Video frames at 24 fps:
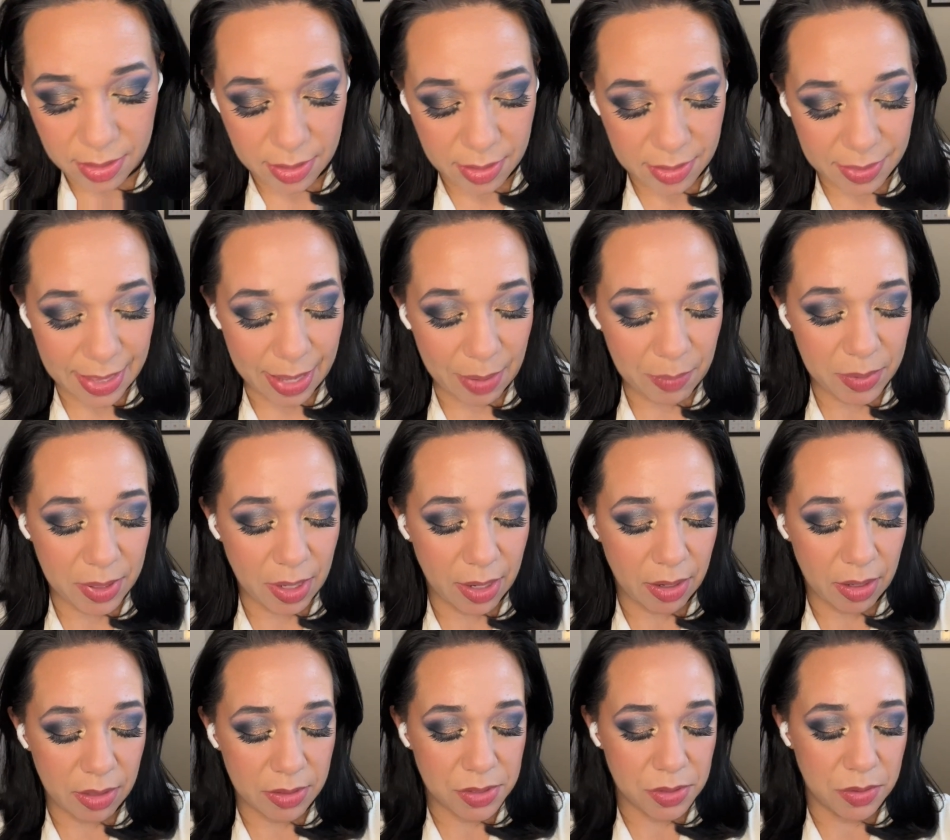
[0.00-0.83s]
That one I
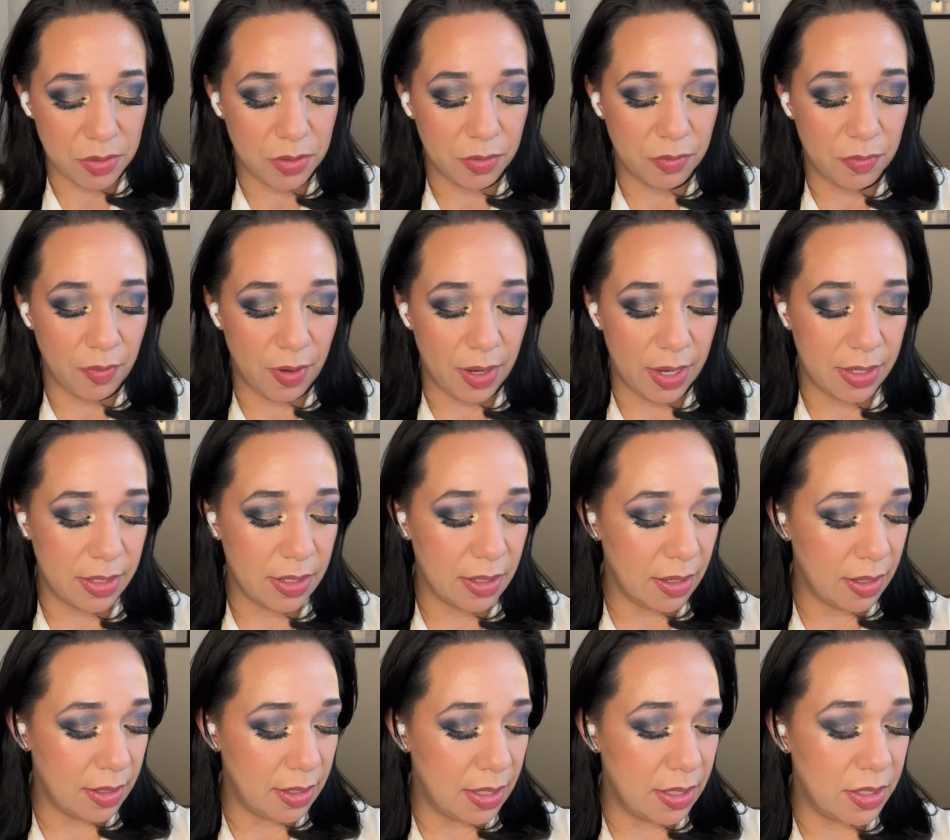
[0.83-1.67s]
also do find
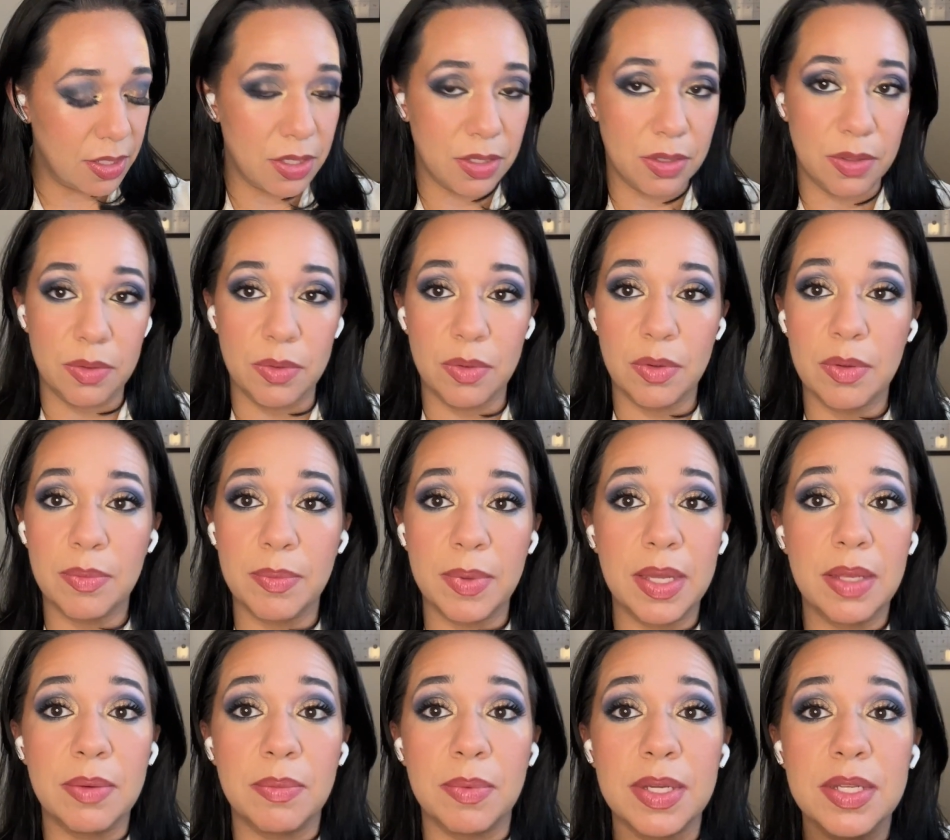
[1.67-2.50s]
I need to,
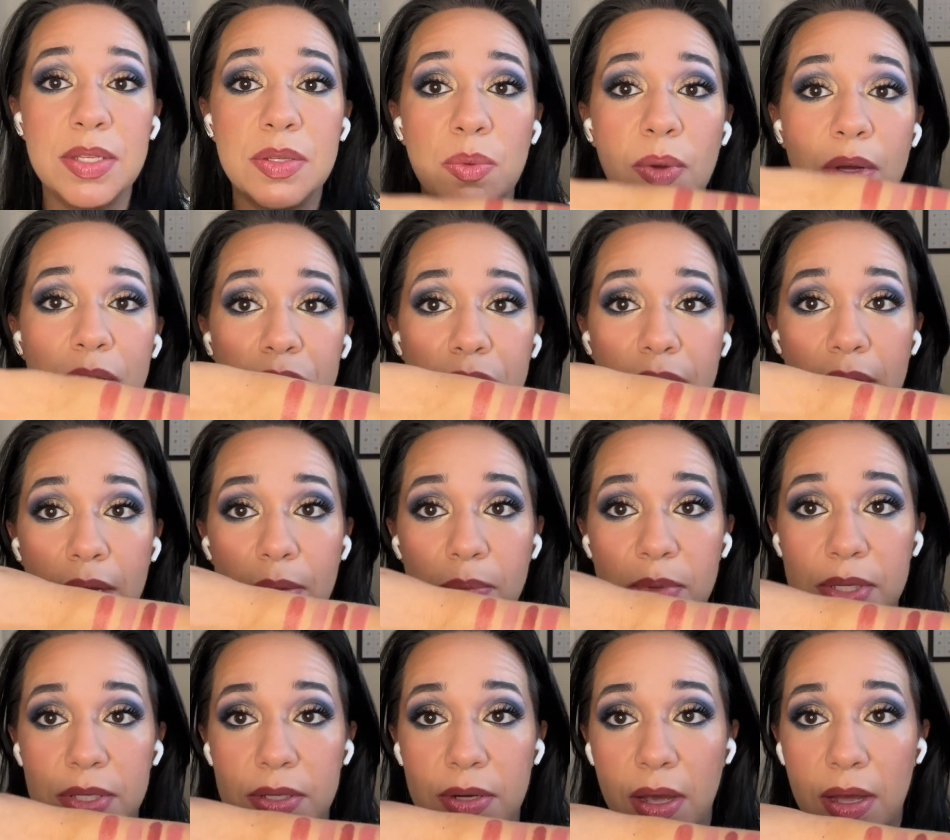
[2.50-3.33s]
man, my swatch game
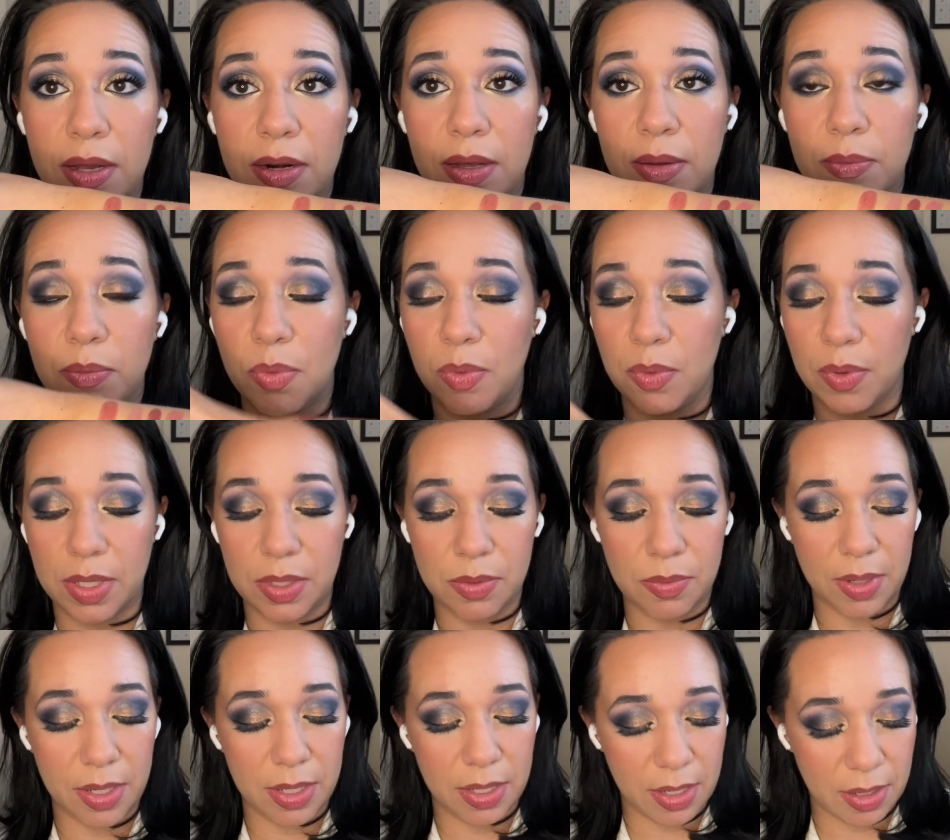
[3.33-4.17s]
is not on point
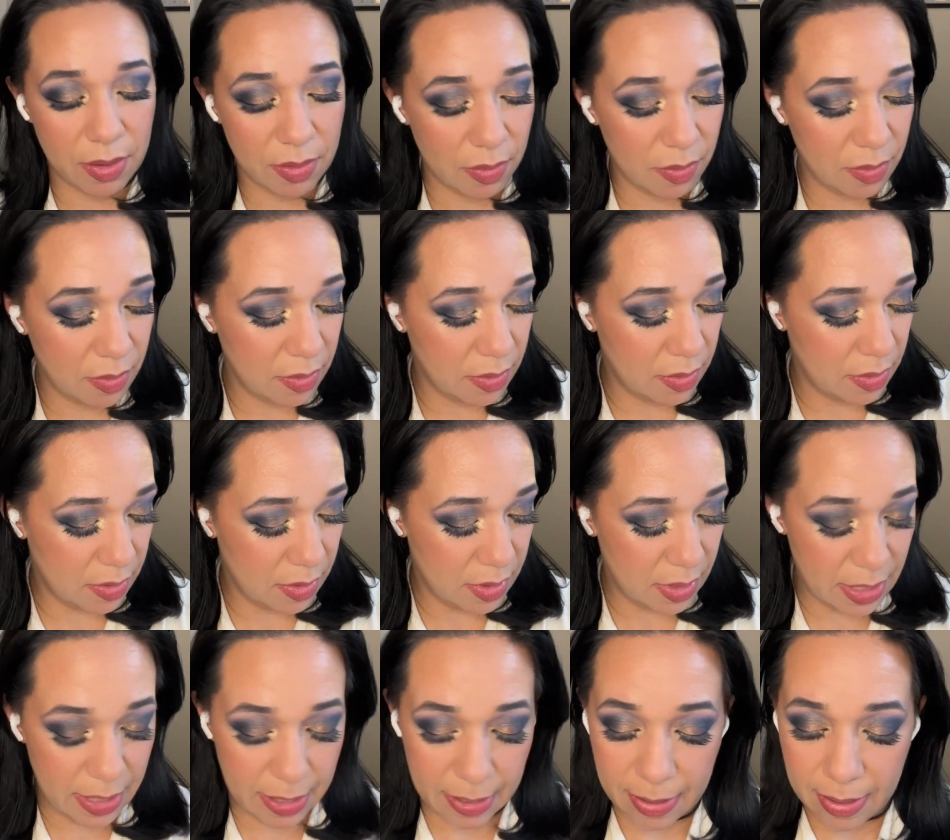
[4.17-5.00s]
right now.
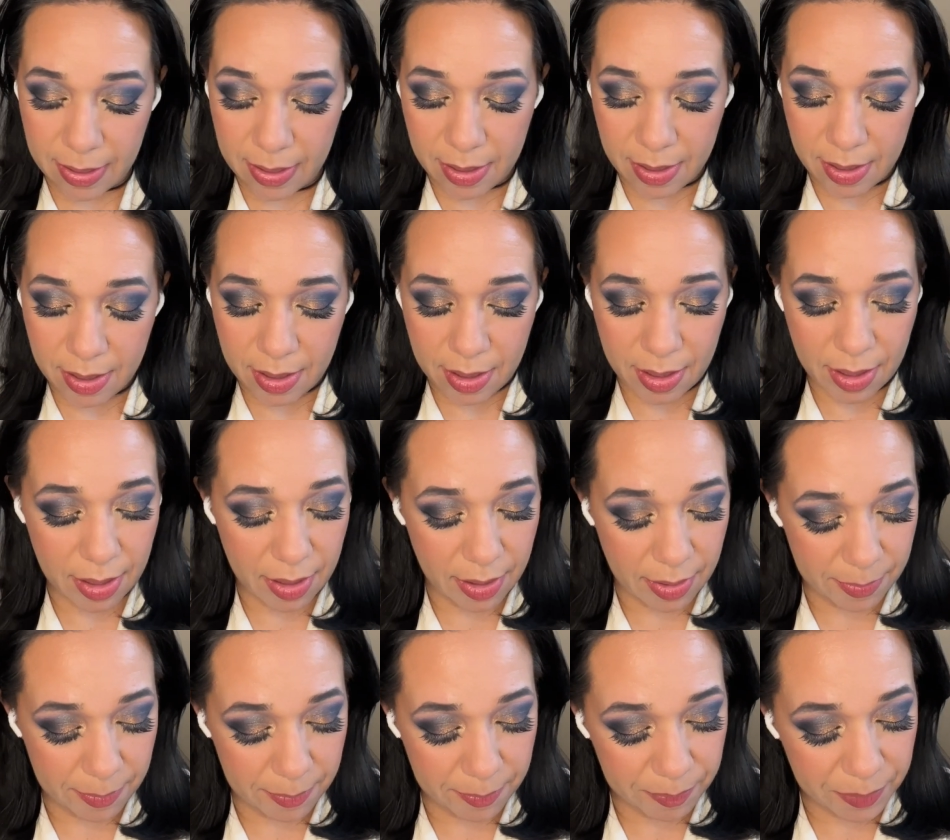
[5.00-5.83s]

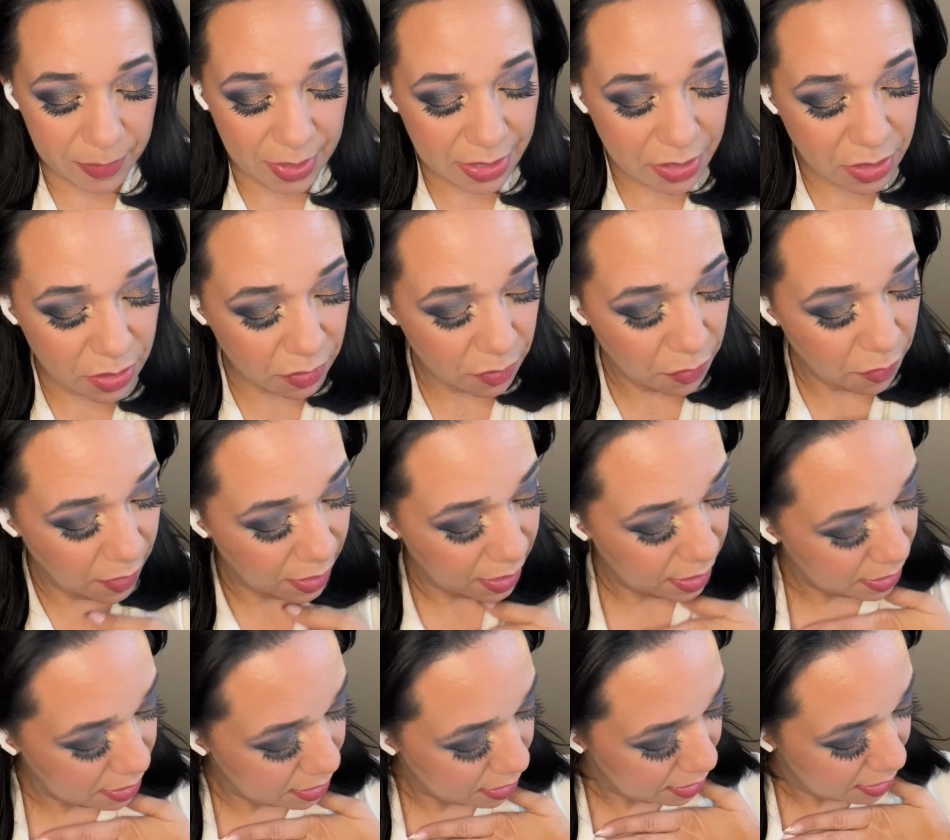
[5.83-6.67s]
I do
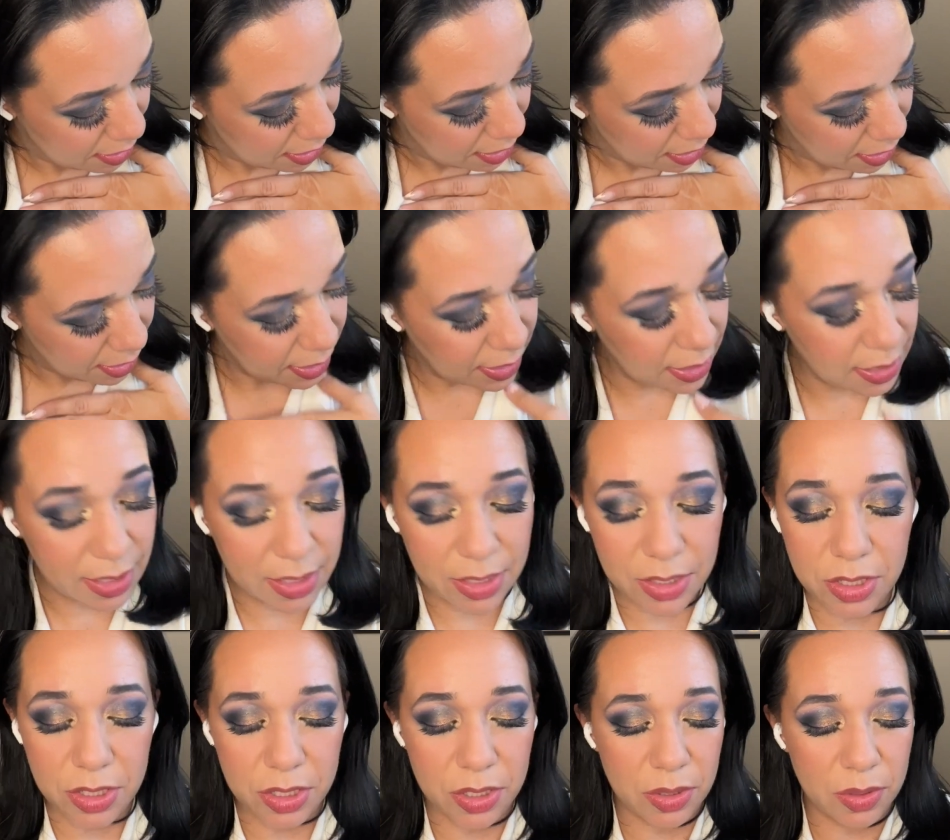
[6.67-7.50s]
find that I
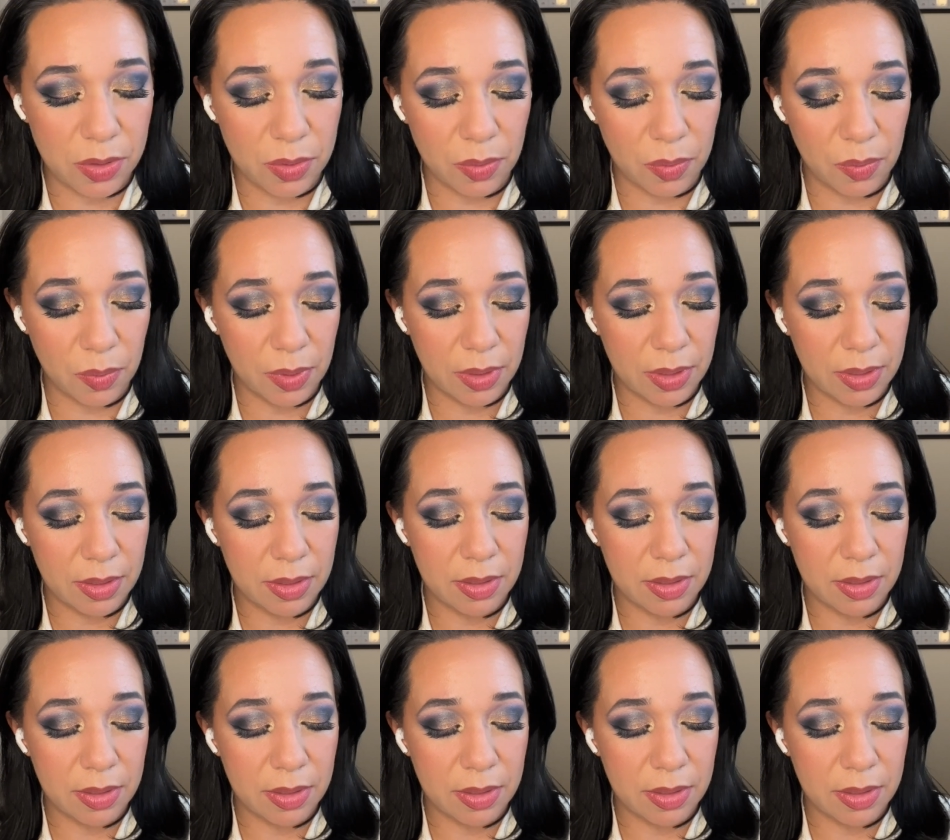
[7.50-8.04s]
need to